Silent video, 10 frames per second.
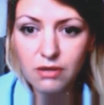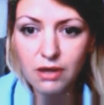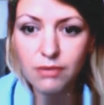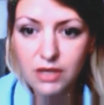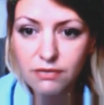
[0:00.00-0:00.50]

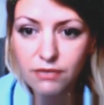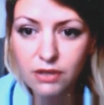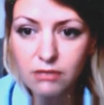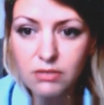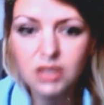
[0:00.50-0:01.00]
and press
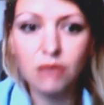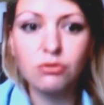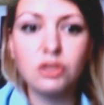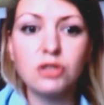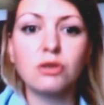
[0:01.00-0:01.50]
freedom in
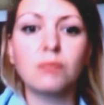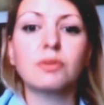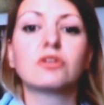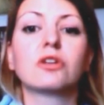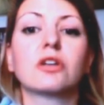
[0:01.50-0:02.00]
Southeast Europe
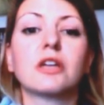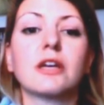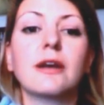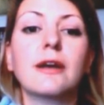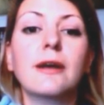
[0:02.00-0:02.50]
and Turkey.